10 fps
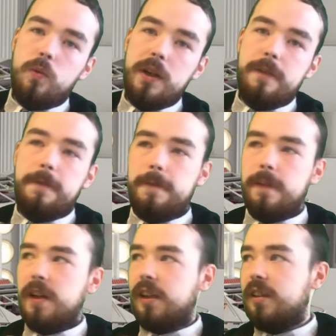as
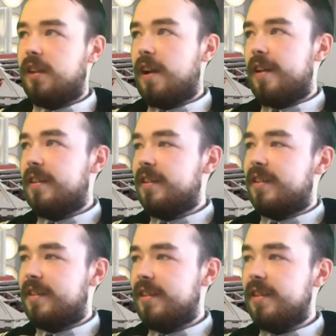
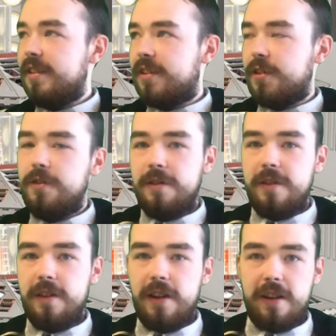soon
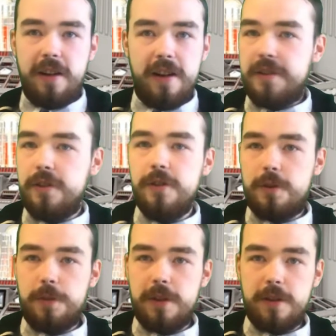as
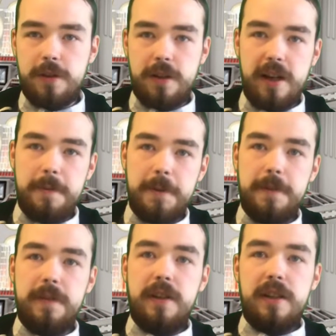this came
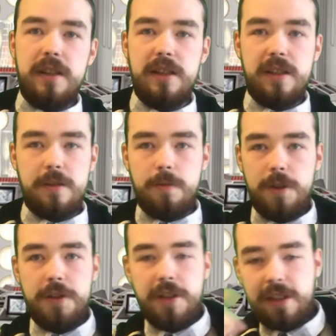on, this
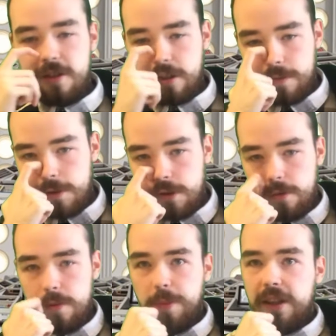was a
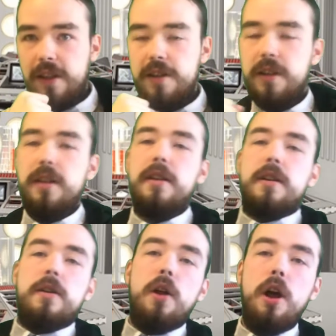controversial one, because,
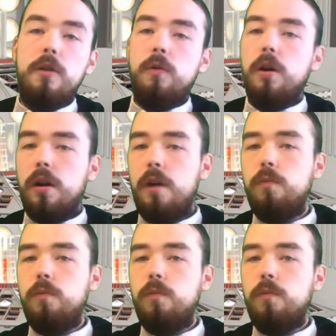if